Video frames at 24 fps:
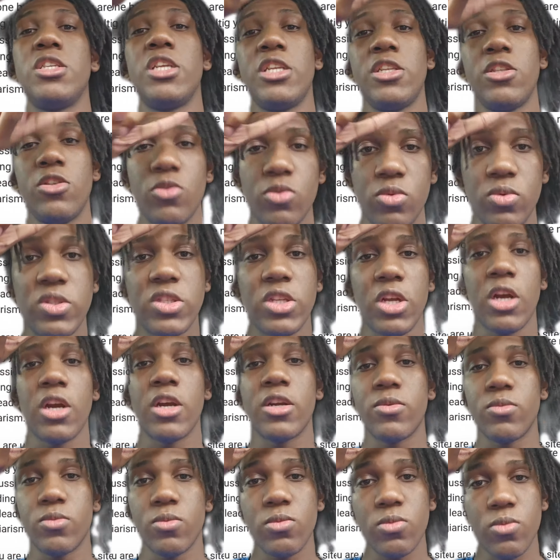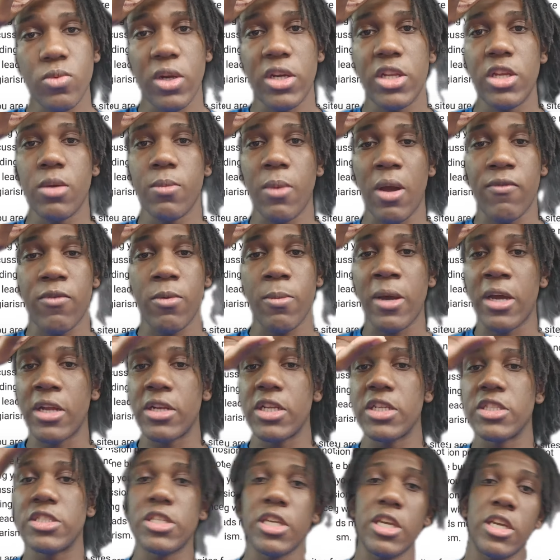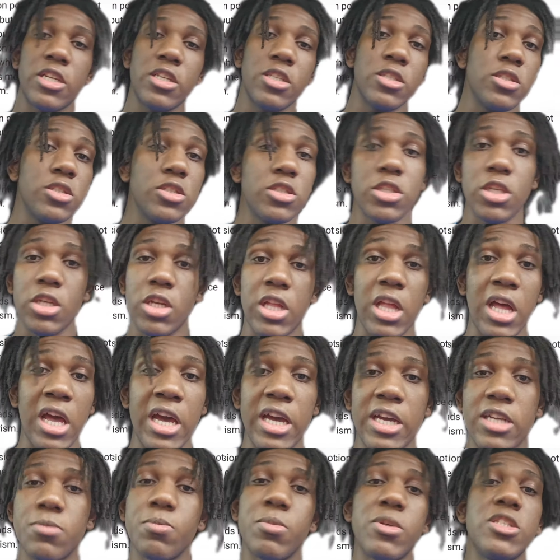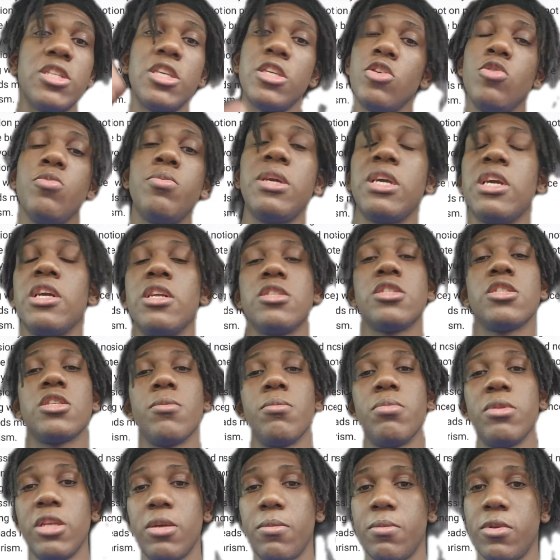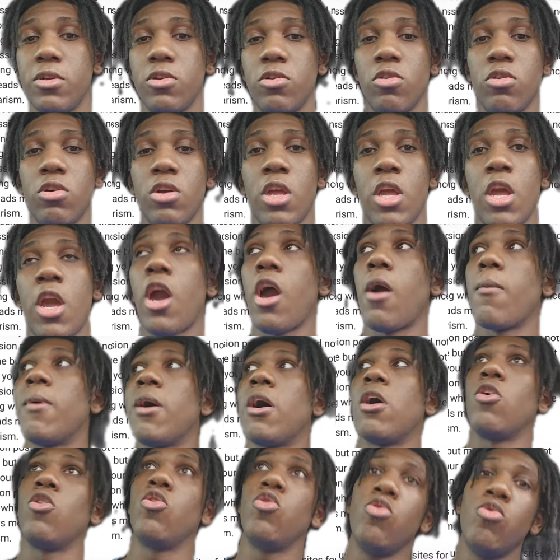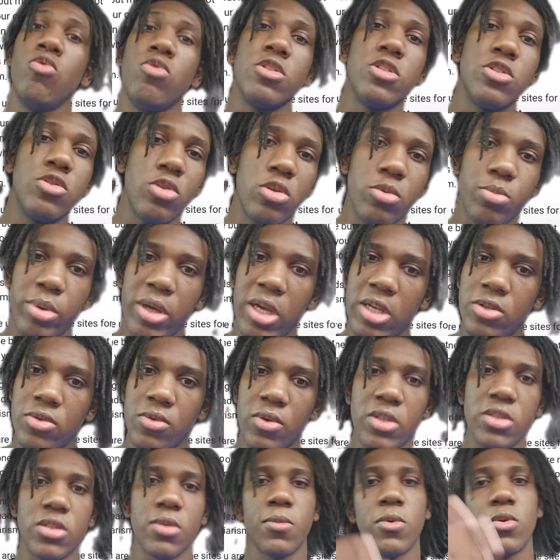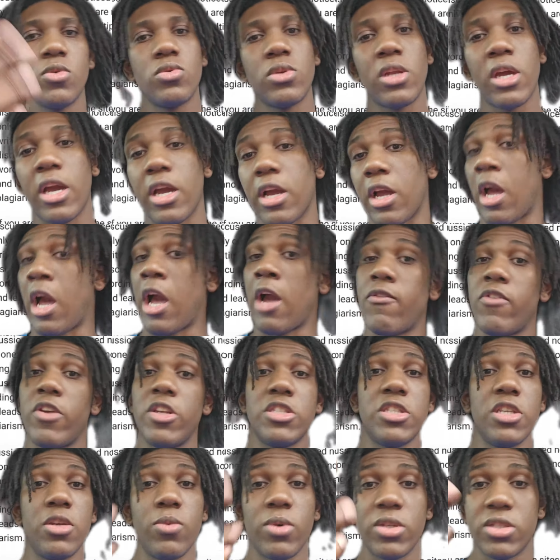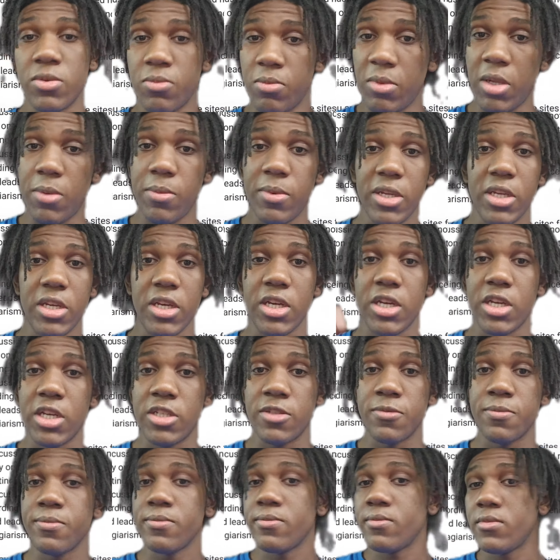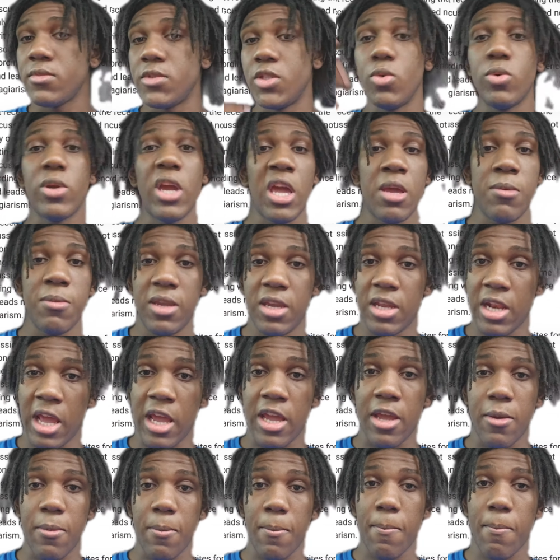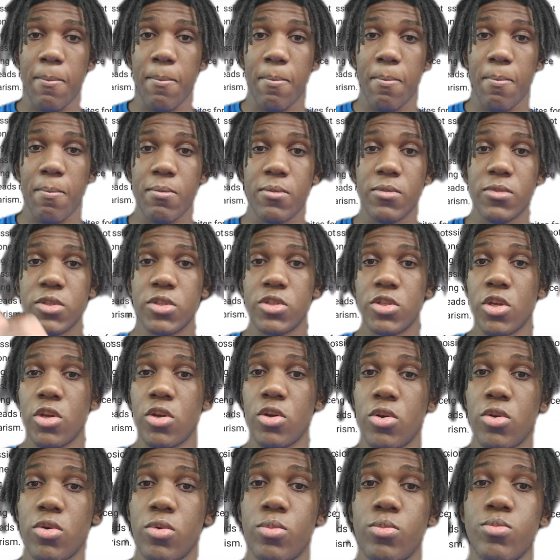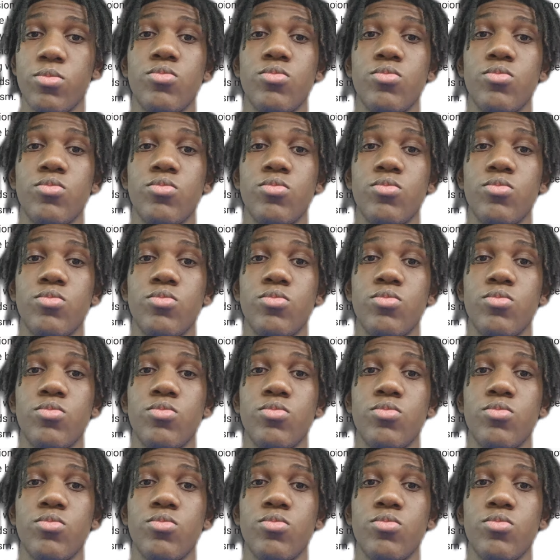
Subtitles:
then you start running your mouth about this and the class, but then you being subliminal about who was doing plagiarism, who not. Obviously, it wasn't me, because you gave me an A." So,